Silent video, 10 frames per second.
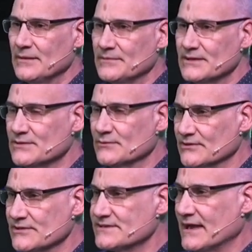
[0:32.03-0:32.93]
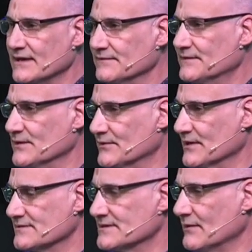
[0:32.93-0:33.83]
you to understand a few
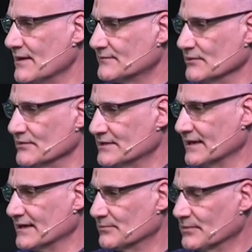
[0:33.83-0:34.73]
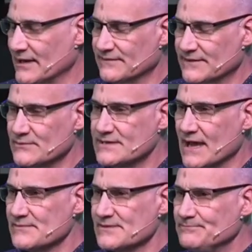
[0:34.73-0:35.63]
things. Now, I've done the Daniel plan a few
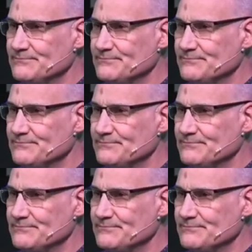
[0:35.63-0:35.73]
times,